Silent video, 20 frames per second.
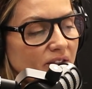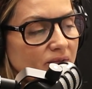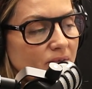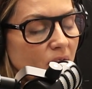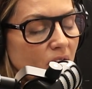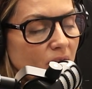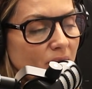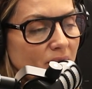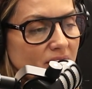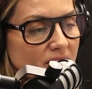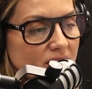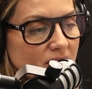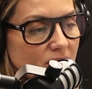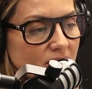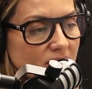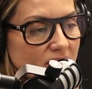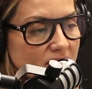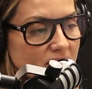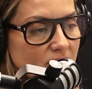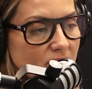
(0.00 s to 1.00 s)
I'm
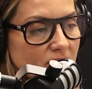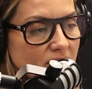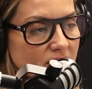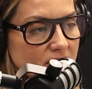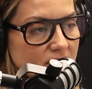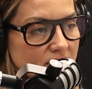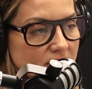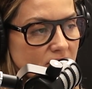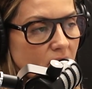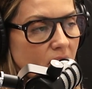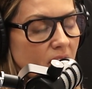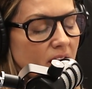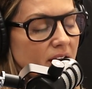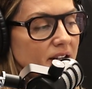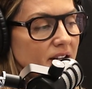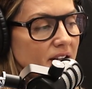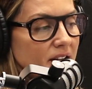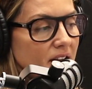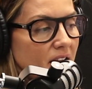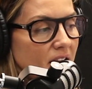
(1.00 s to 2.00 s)
into interior
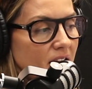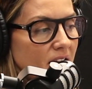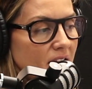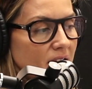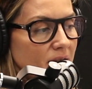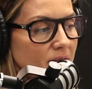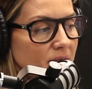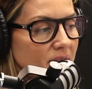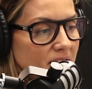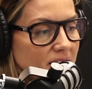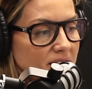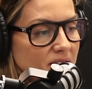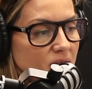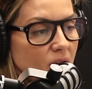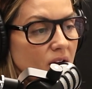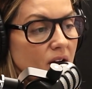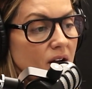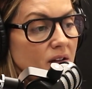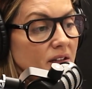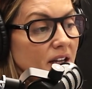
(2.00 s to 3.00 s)
design as
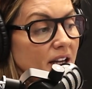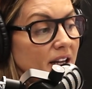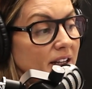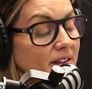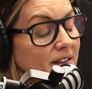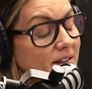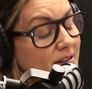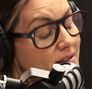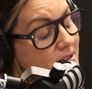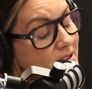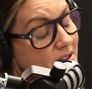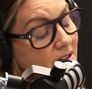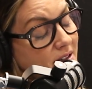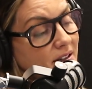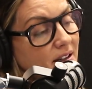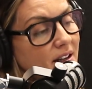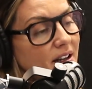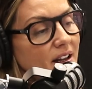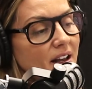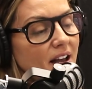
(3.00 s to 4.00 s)
well,
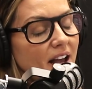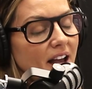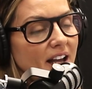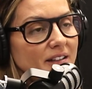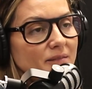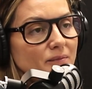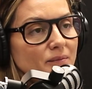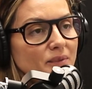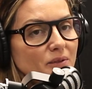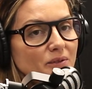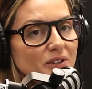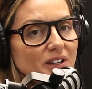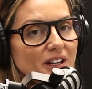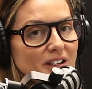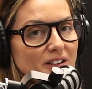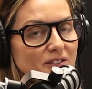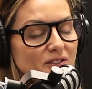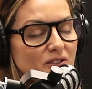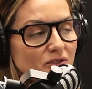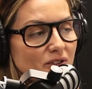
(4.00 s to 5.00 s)
and building
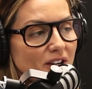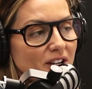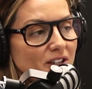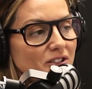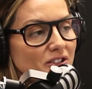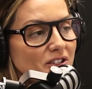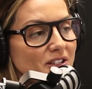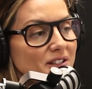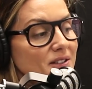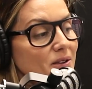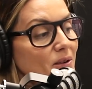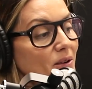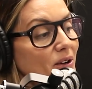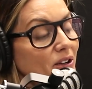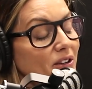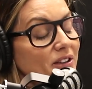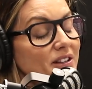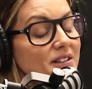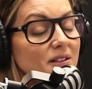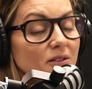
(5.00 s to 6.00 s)
and construction, so I
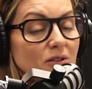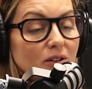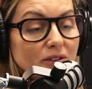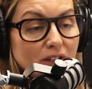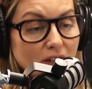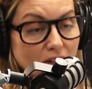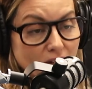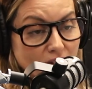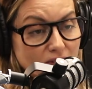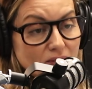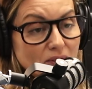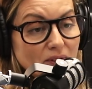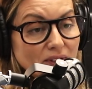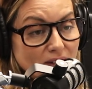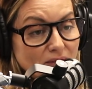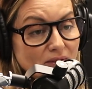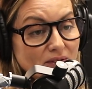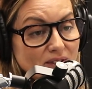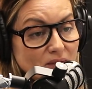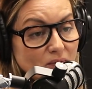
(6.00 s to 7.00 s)
know there's a lot that goes on
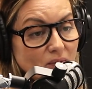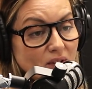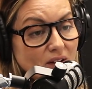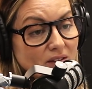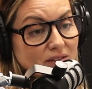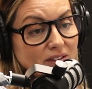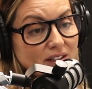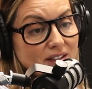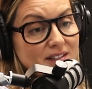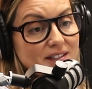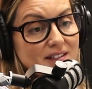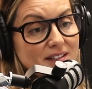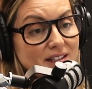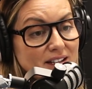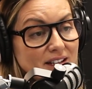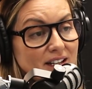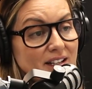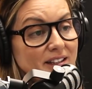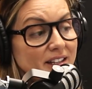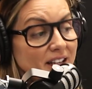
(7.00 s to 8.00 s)
there as well. That's
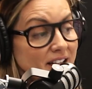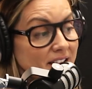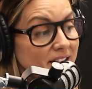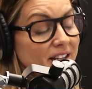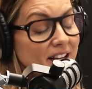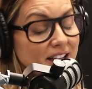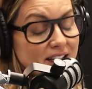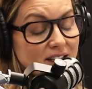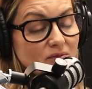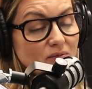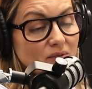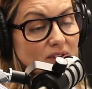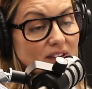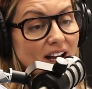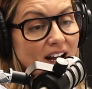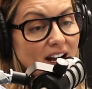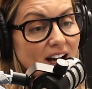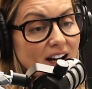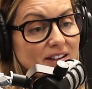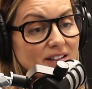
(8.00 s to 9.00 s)

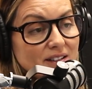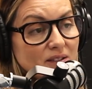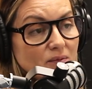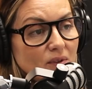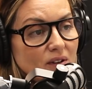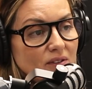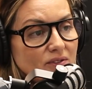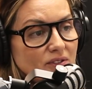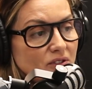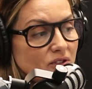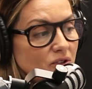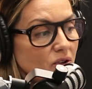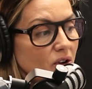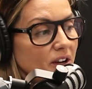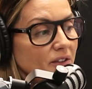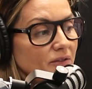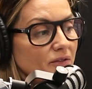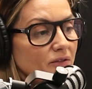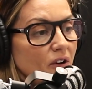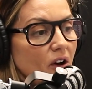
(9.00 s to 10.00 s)
really hard as well, to
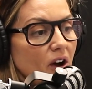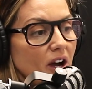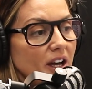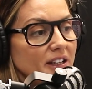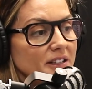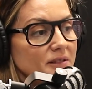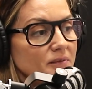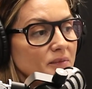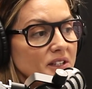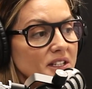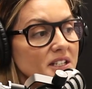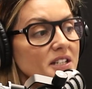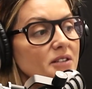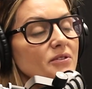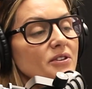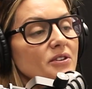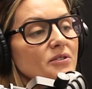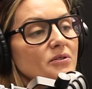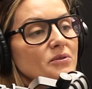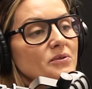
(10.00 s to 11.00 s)
try and find
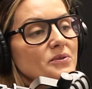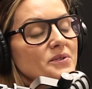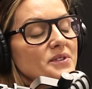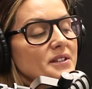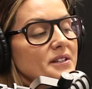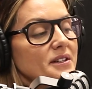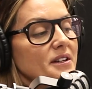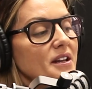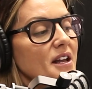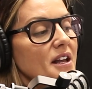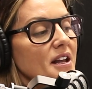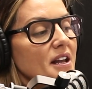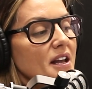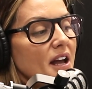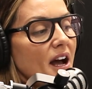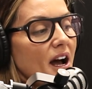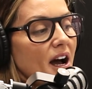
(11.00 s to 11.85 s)
materials and